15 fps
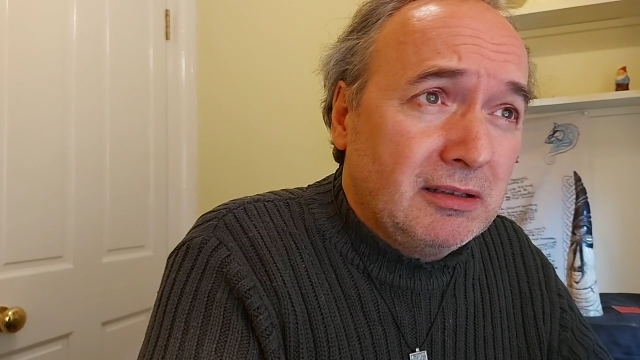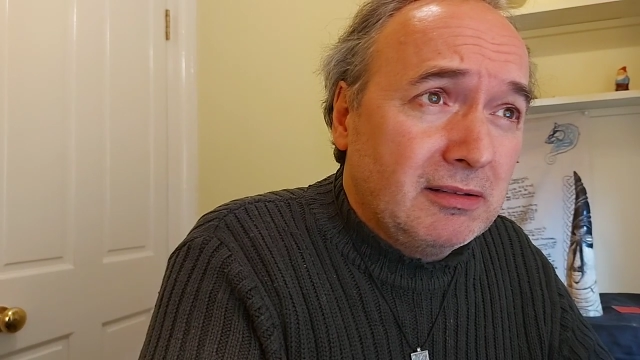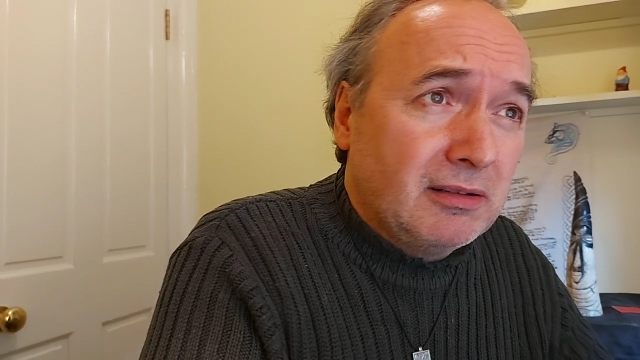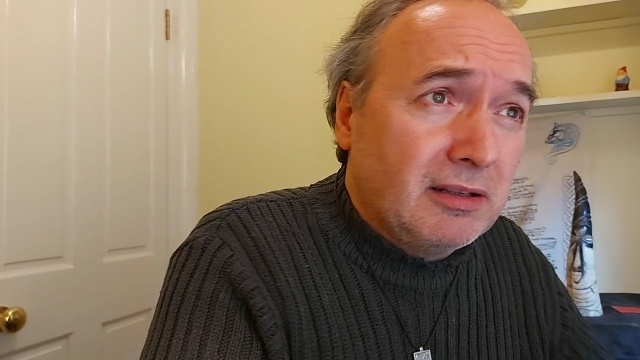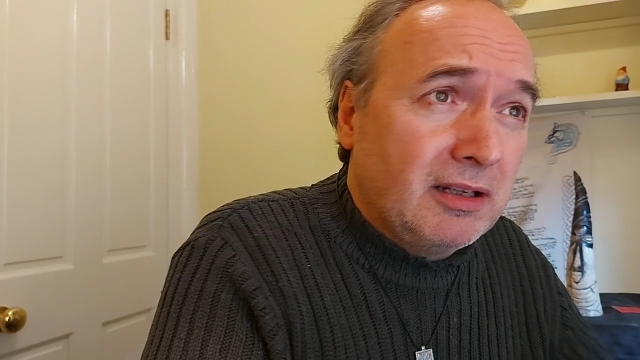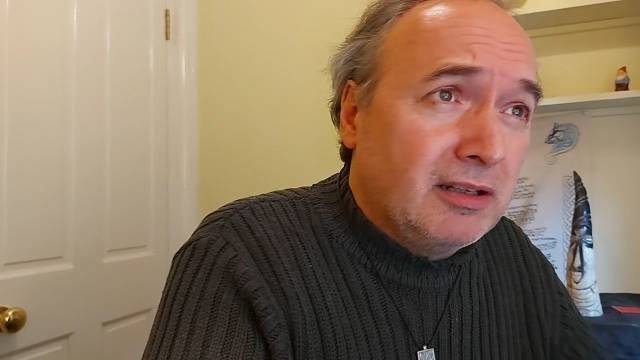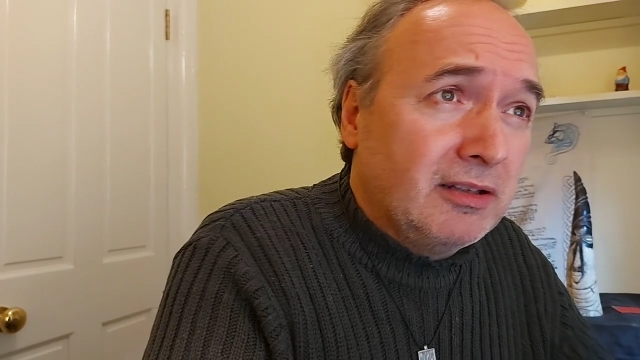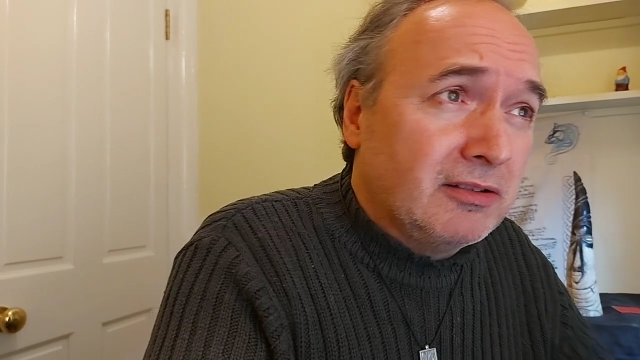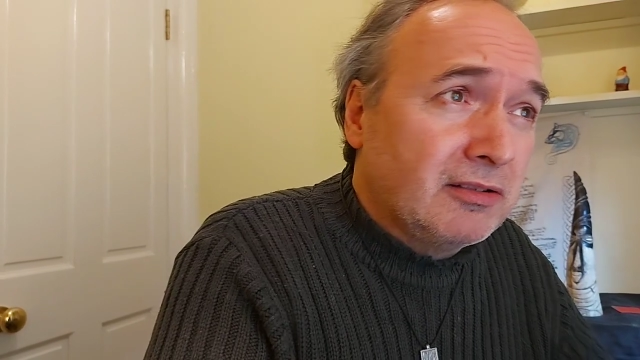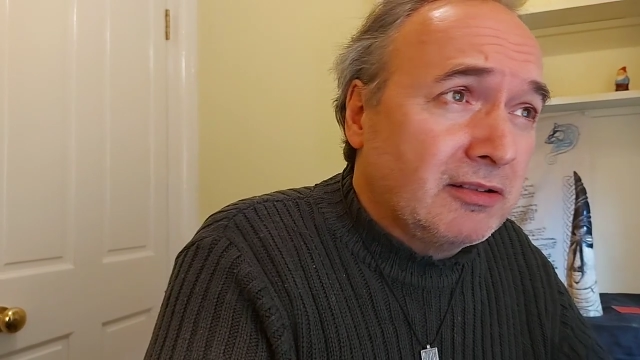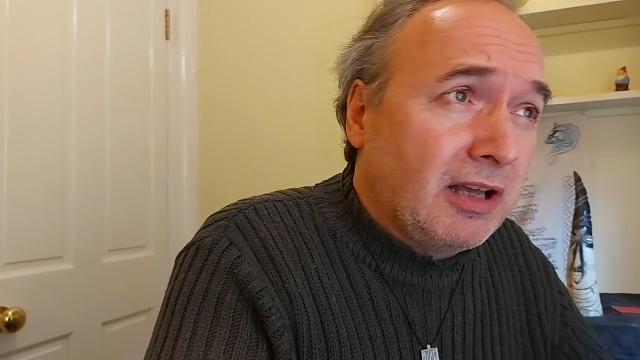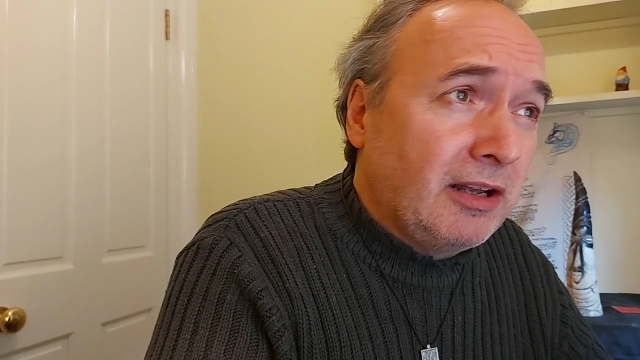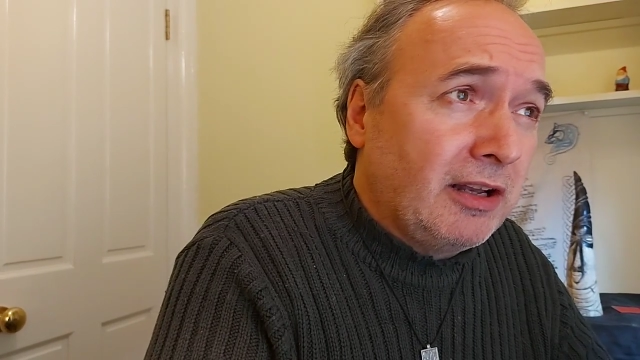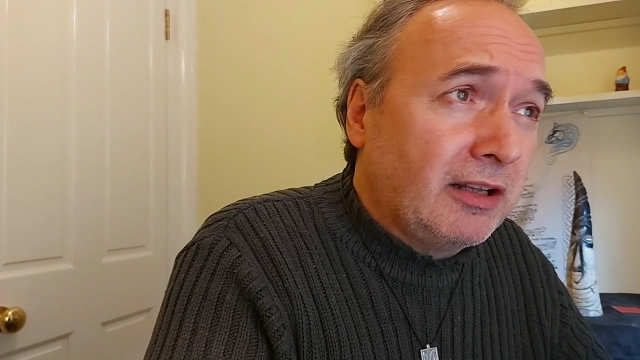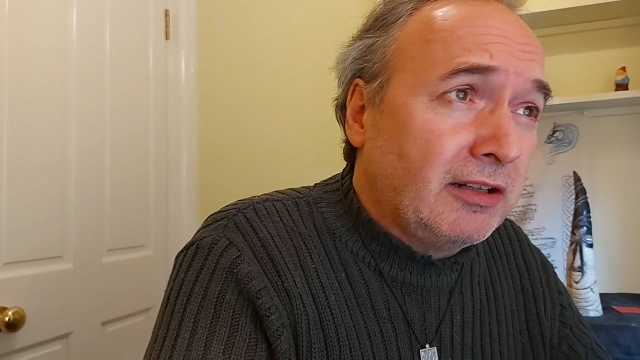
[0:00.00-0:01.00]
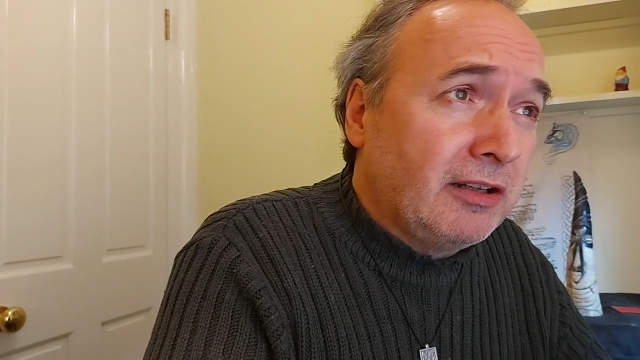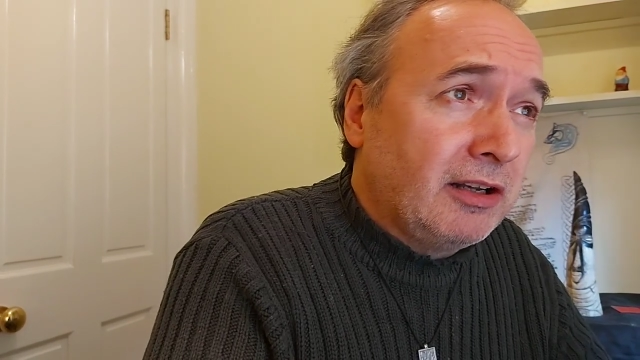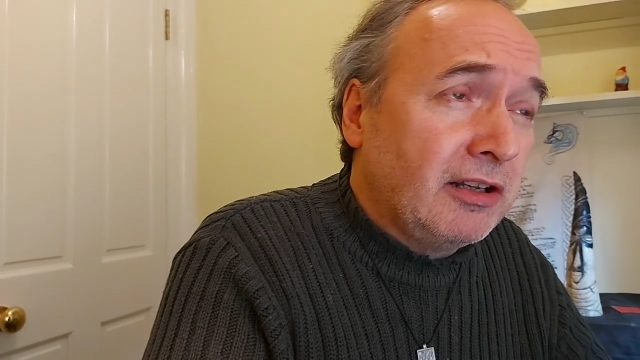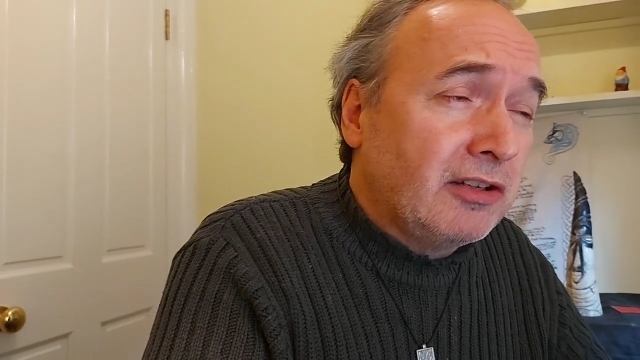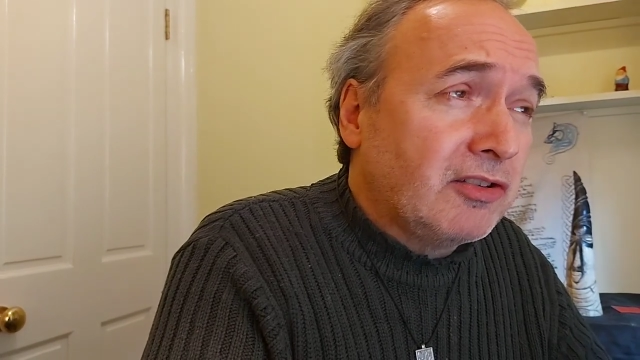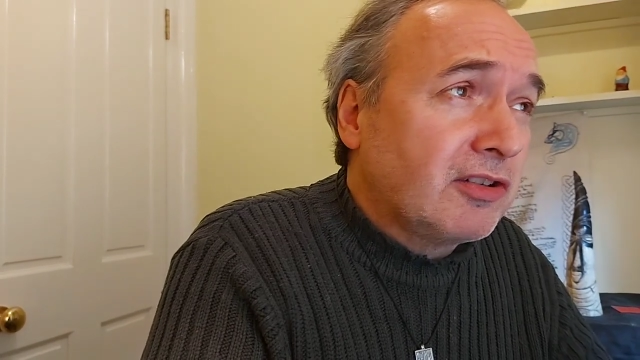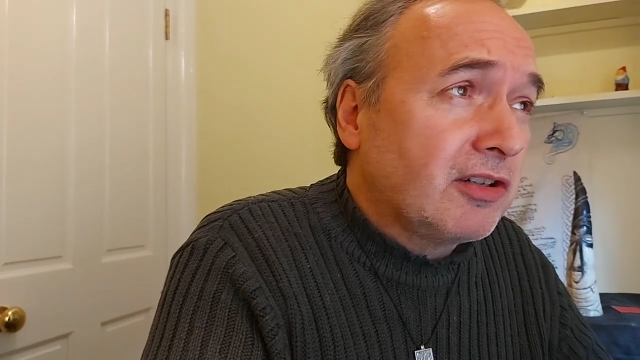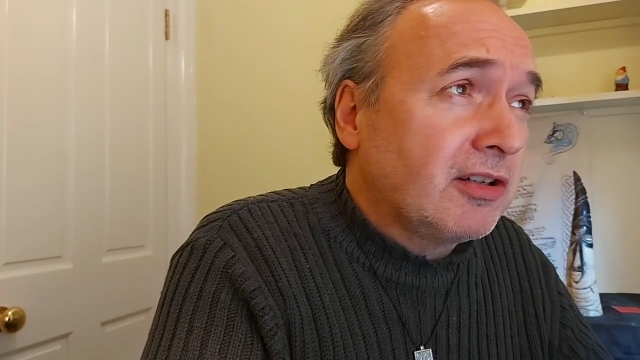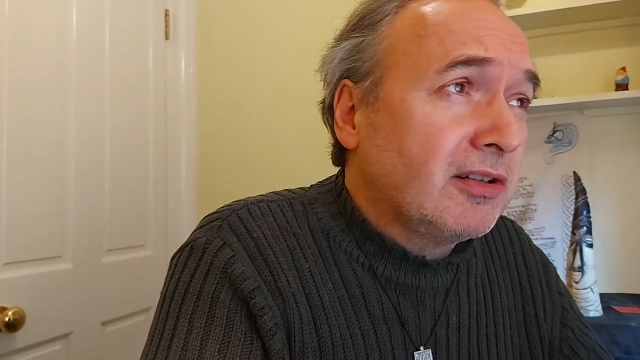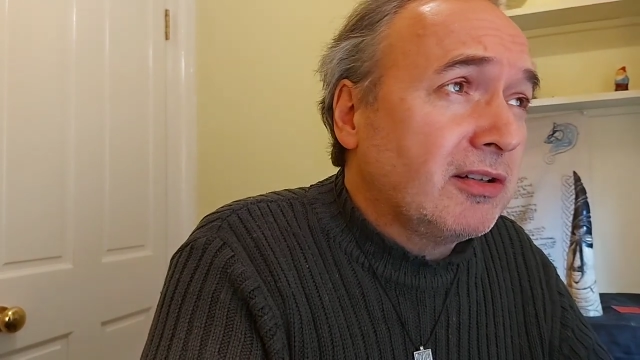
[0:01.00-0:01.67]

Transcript: things unacknowledged.